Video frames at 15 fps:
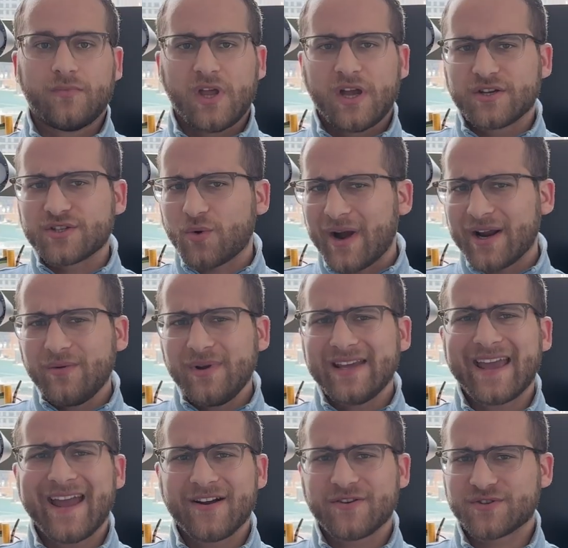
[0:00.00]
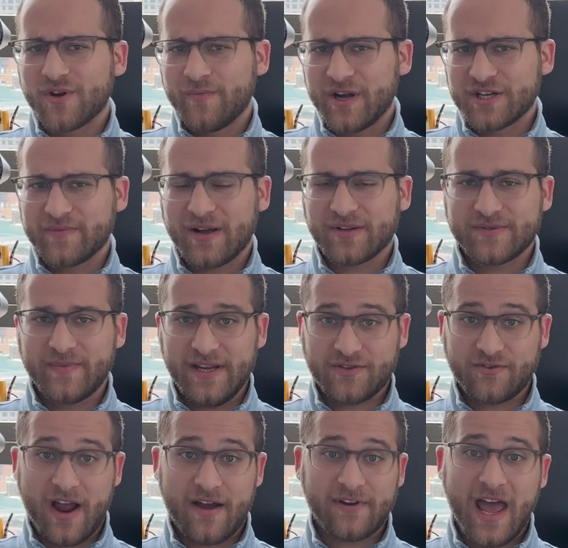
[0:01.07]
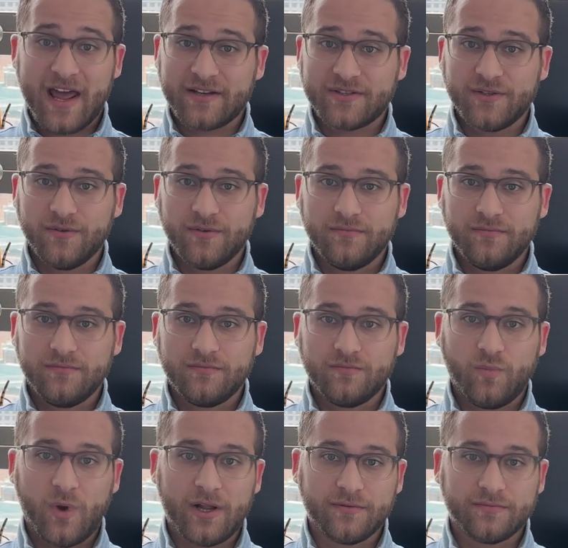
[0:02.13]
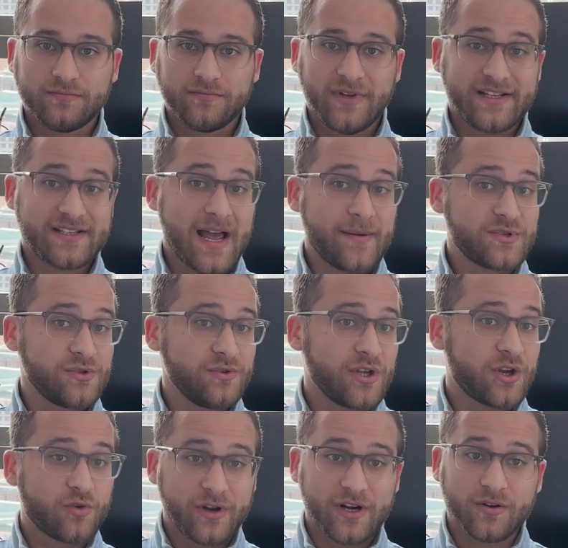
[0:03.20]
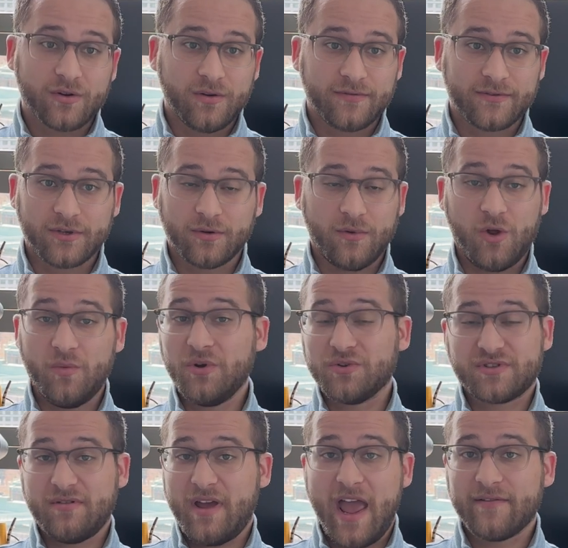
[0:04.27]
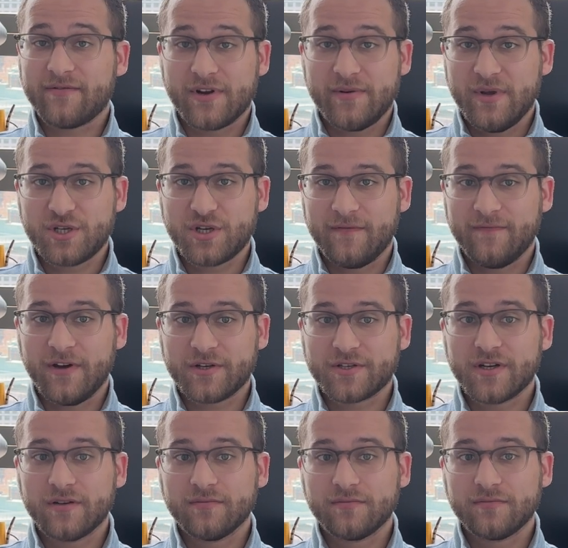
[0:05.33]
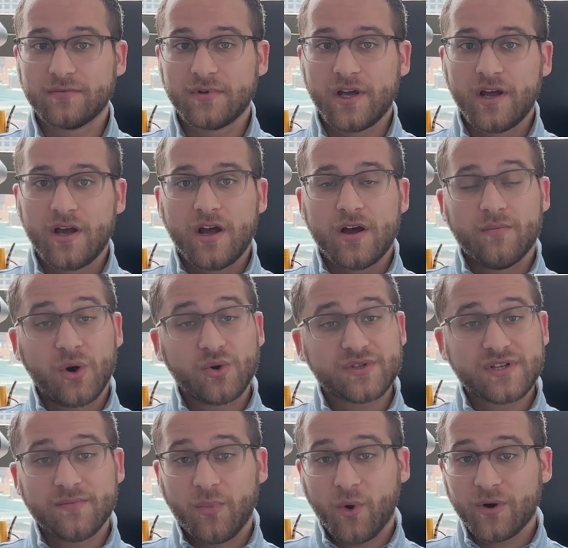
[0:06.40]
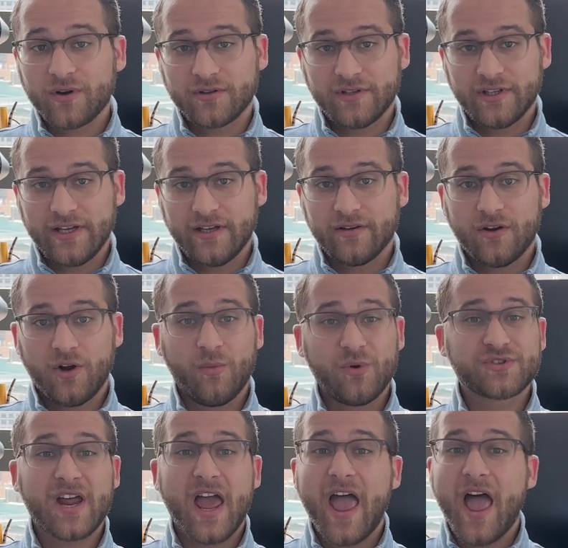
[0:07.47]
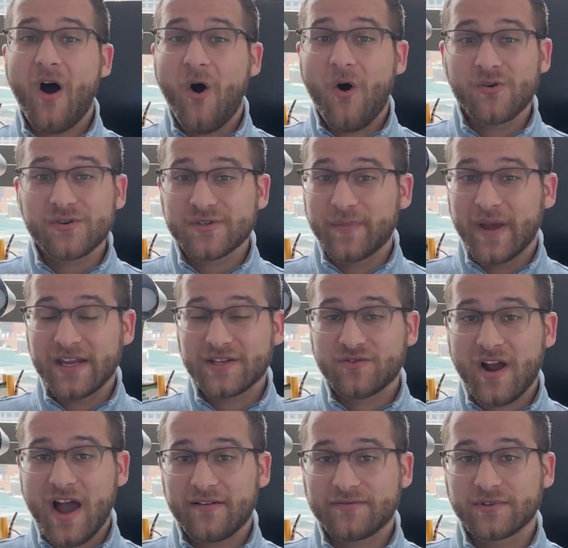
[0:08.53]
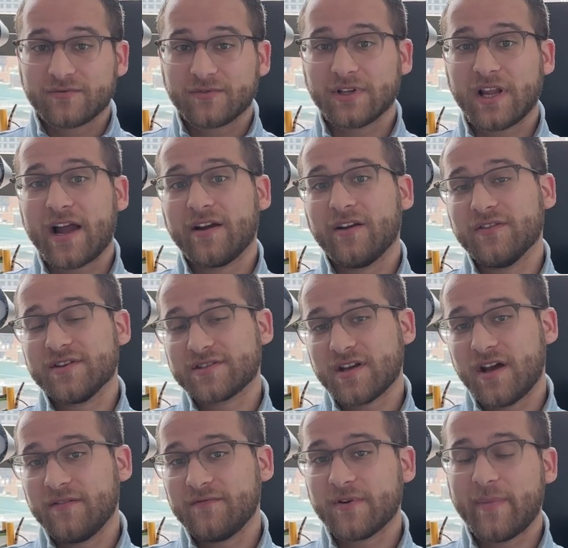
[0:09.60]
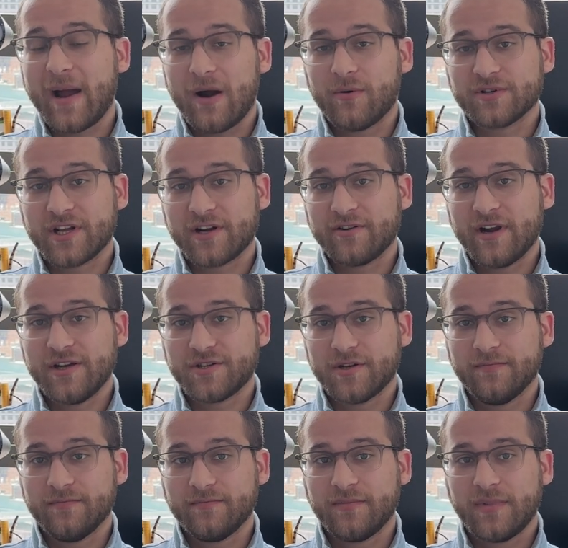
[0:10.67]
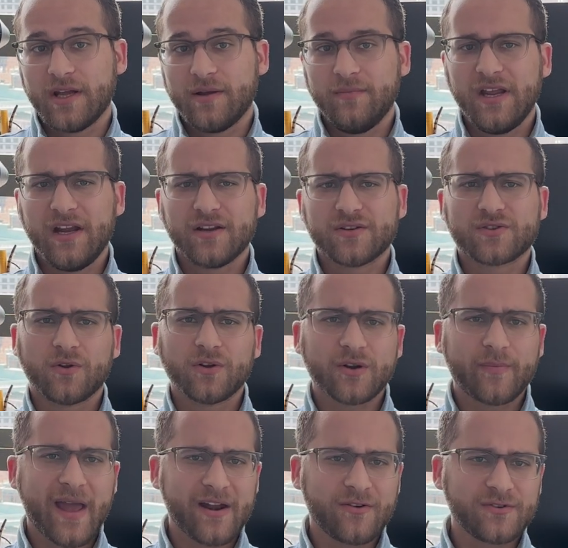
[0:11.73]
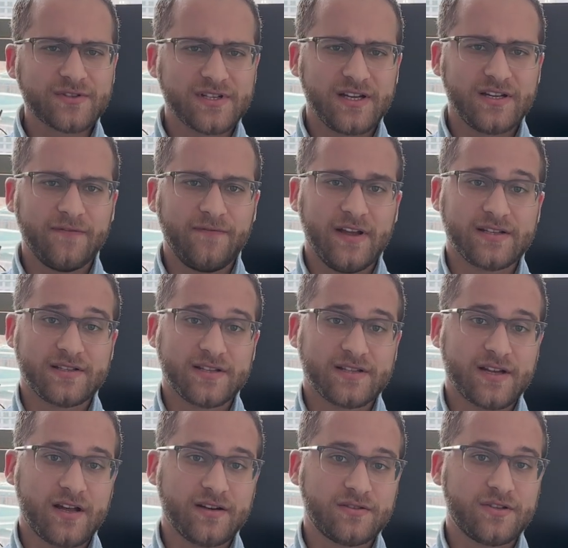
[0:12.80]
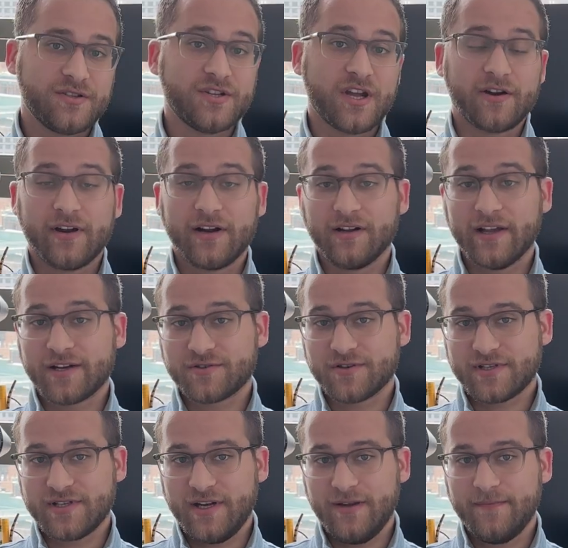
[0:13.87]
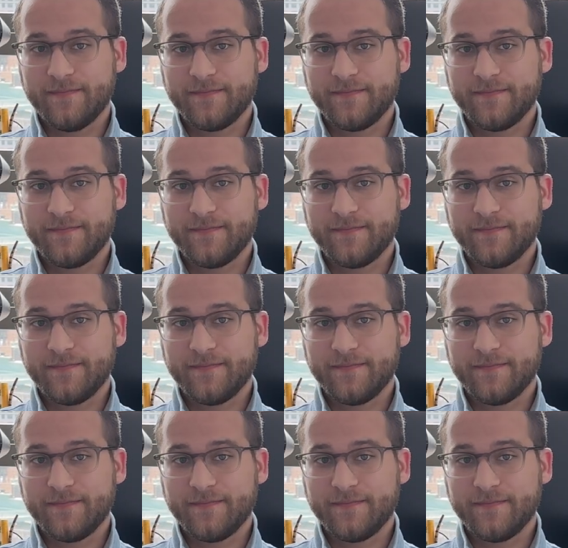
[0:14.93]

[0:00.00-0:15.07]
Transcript: So why do we care so much about spacecraft attitude? Well, it's absolutely critical for almost every mission function. Most importantly, almost all spacecraft rely on the sun for power generation, meaning solar panels need to face the sun to generate electricity.